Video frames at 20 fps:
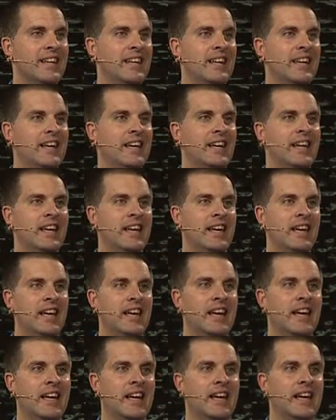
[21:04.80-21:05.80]

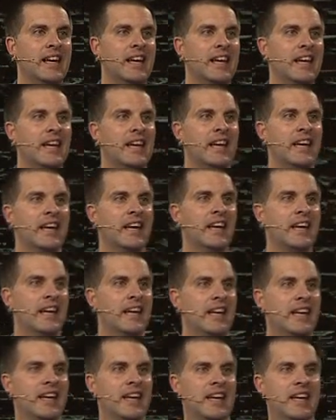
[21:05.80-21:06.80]

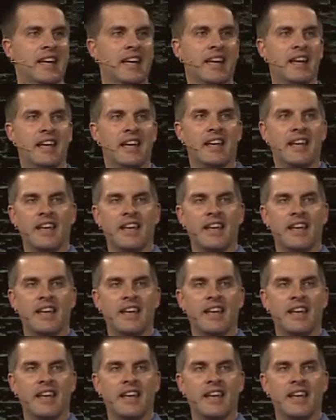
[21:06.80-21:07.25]
[no speech]